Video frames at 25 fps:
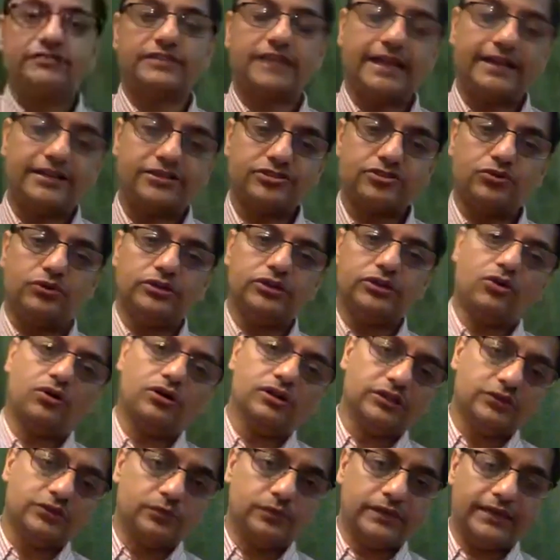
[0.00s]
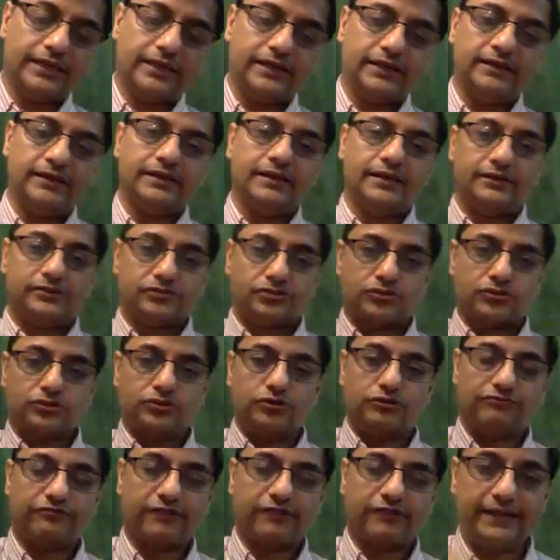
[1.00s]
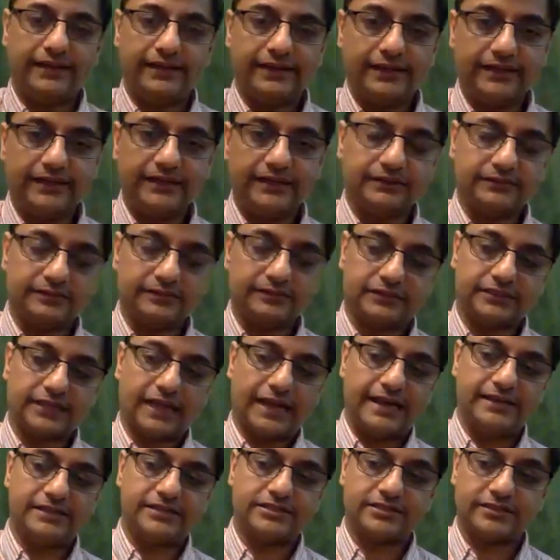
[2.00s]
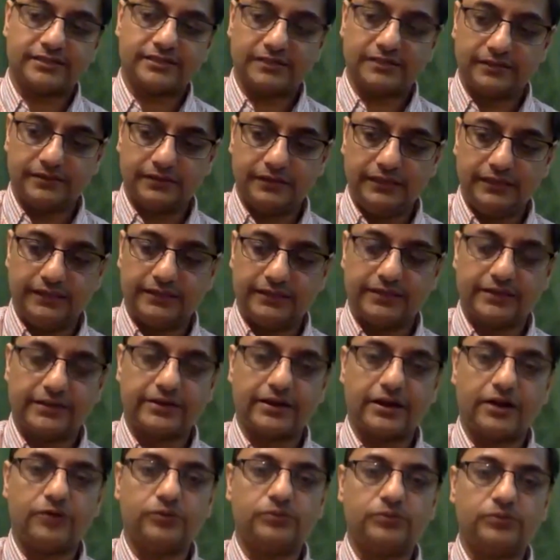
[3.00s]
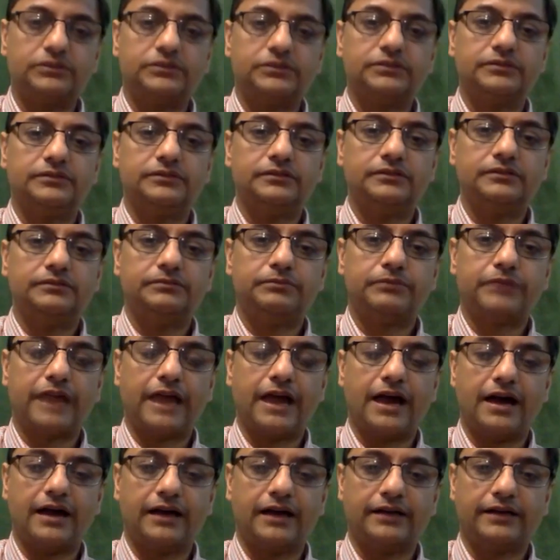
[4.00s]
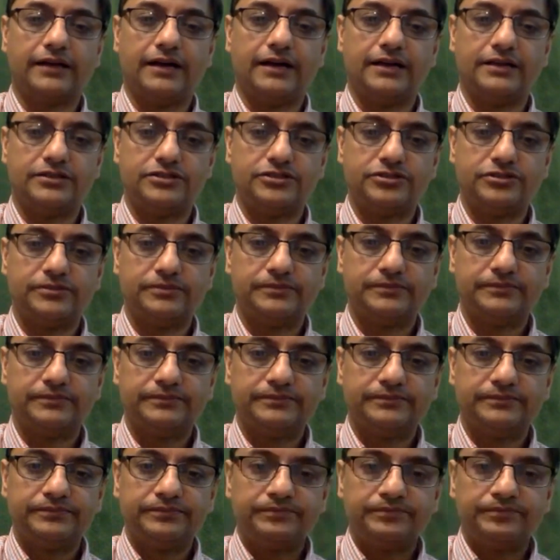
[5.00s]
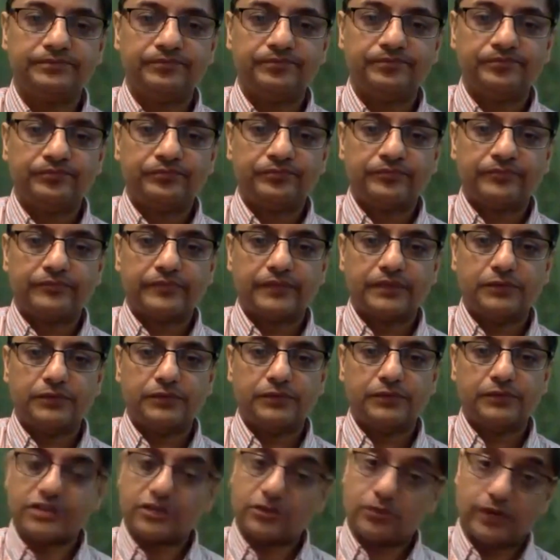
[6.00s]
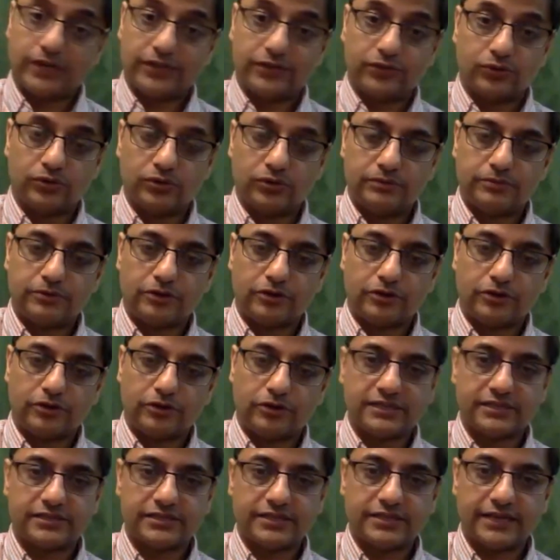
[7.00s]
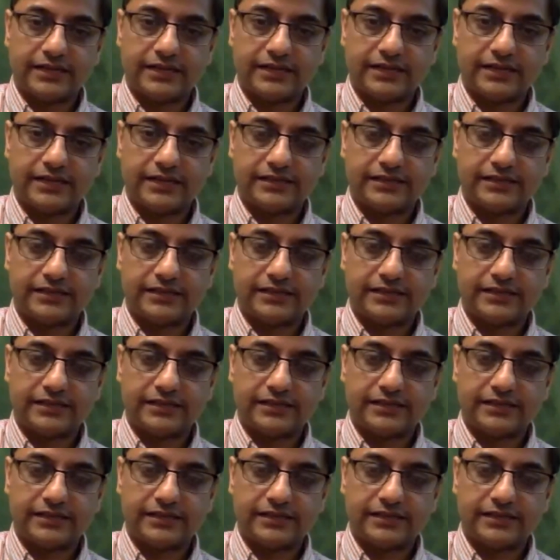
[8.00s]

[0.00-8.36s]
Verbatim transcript: sites going all the way. So you're finding sites in and around Prayagraj, which are quite old Bronze Age sites.